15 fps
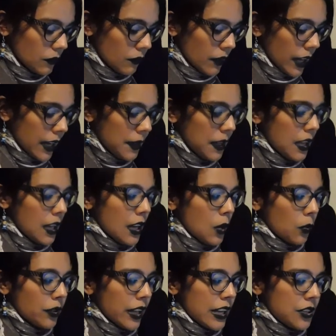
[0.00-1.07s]
okay?
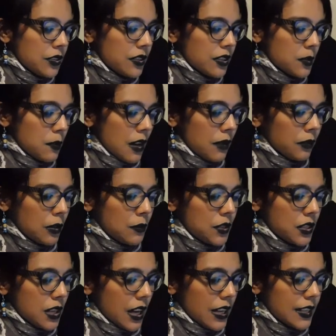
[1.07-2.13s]
When they entered the small room,
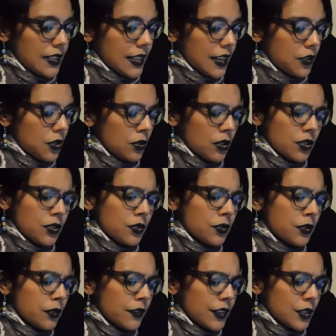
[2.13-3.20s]
Donati said, Don't look so
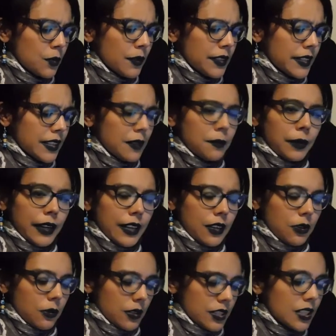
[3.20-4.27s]
nervous. No one's going to bite you.
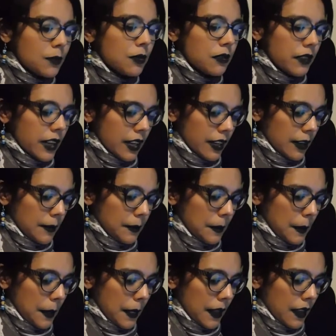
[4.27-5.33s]
Step over here.
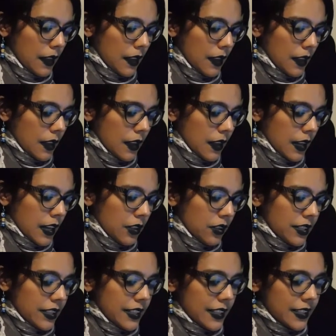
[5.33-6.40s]
He looked
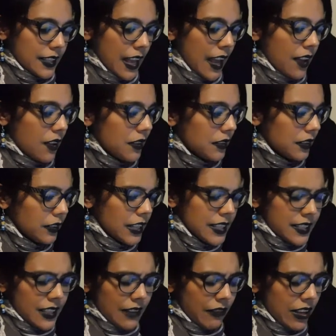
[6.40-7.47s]
at the scale.
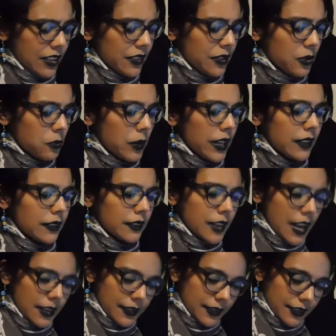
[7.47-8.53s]
Listen, I've gained a little weight.
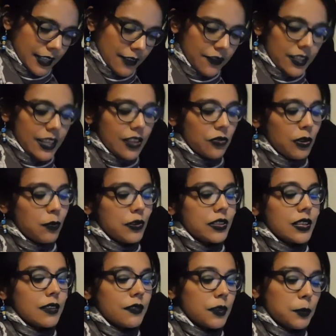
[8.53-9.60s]
Yes, 73%
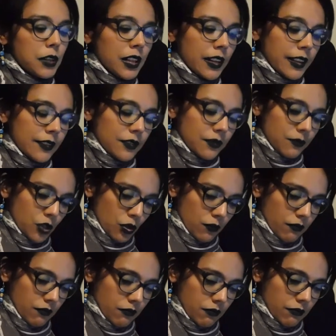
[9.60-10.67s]
of our clients do.
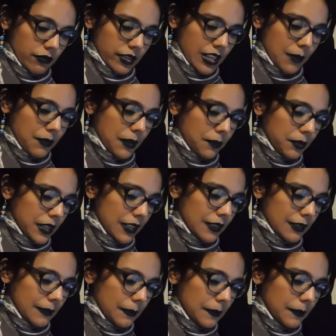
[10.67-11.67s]
Step up, please.